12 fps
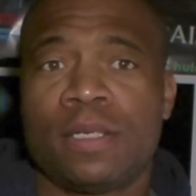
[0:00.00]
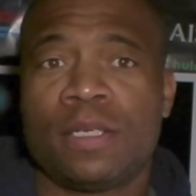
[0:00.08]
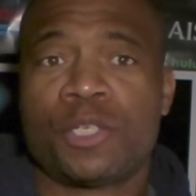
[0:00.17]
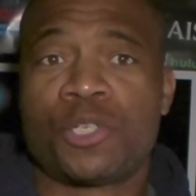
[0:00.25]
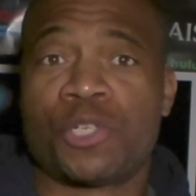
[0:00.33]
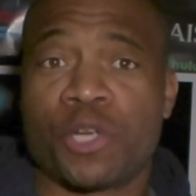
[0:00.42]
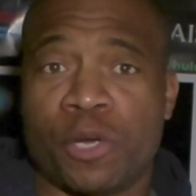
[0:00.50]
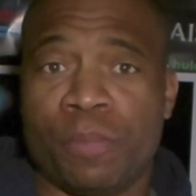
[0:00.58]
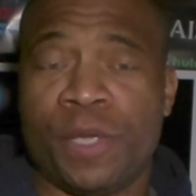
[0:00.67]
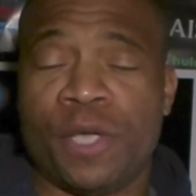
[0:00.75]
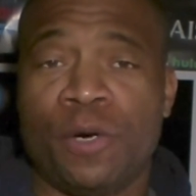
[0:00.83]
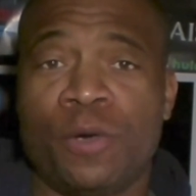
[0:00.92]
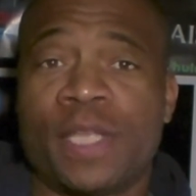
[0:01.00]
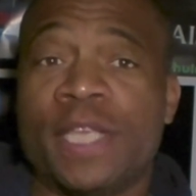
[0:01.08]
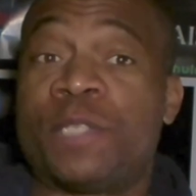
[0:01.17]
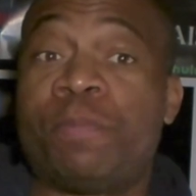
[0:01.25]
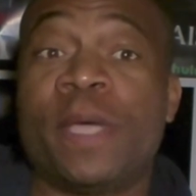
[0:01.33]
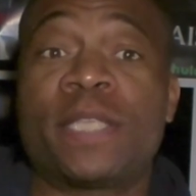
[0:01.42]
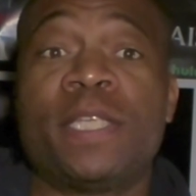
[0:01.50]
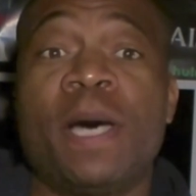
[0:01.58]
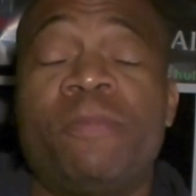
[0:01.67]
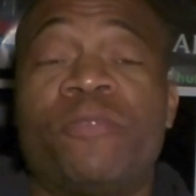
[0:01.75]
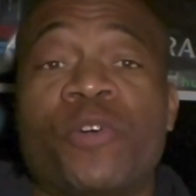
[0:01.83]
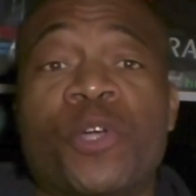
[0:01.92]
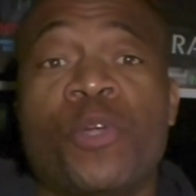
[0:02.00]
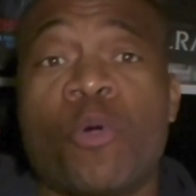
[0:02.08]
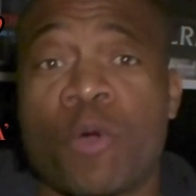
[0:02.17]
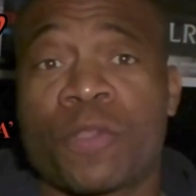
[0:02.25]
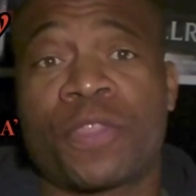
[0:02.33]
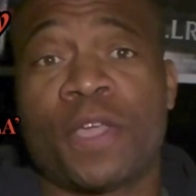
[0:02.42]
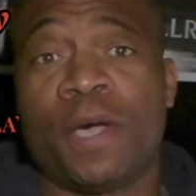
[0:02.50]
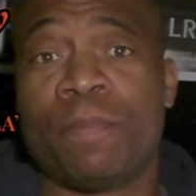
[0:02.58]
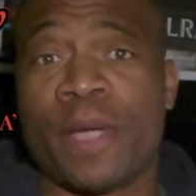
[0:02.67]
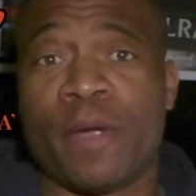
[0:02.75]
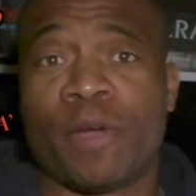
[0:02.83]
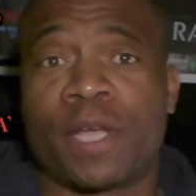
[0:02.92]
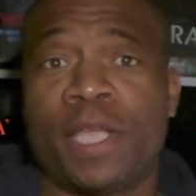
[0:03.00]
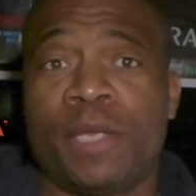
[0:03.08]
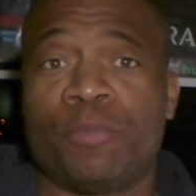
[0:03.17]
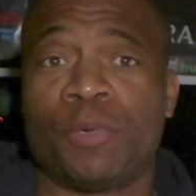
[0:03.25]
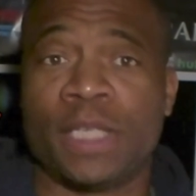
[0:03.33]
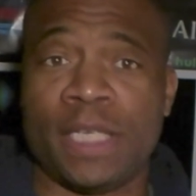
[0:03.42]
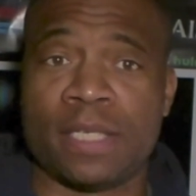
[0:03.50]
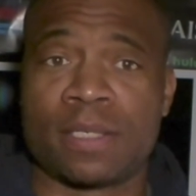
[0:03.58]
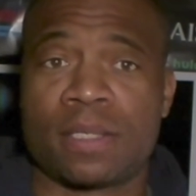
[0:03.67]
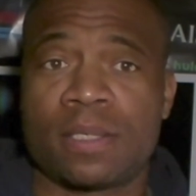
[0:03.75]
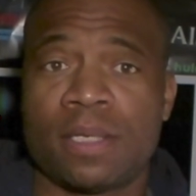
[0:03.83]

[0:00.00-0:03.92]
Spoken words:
sugar mill, gets picked up for North American release.